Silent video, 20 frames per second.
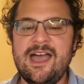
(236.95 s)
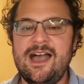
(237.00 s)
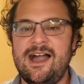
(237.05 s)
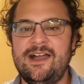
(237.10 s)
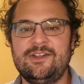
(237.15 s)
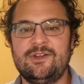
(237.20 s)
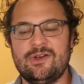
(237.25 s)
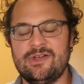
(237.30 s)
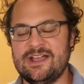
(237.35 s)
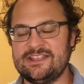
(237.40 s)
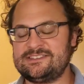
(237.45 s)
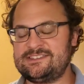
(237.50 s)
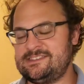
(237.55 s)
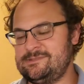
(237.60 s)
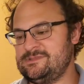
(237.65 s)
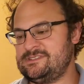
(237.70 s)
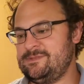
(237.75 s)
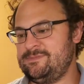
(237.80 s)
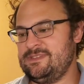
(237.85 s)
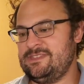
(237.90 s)
I know that
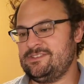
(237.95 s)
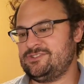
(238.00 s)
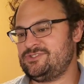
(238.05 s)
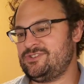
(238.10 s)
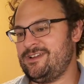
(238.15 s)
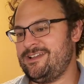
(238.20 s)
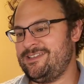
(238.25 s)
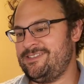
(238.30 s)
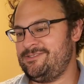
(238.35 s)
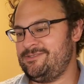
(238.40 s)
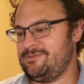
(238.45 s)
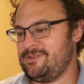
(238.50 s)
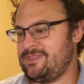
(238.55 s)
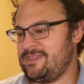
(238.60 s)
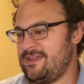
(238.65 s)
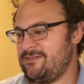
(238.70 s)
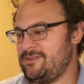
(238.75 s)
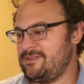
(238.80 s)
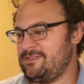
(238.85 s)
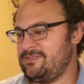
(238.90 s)
seems to be the trend with
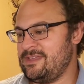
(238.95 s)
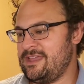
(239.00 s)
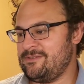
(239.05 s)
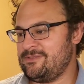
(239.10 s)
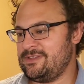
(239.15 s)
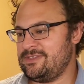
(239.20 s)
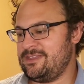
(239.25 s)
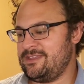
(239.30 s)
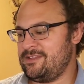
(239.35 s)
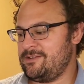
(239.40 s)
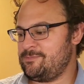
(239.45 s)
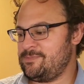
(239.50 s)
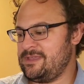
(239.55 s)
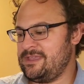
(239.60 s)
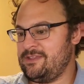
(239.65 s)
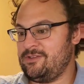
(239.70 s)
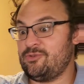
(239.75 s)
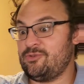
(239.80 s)
everything being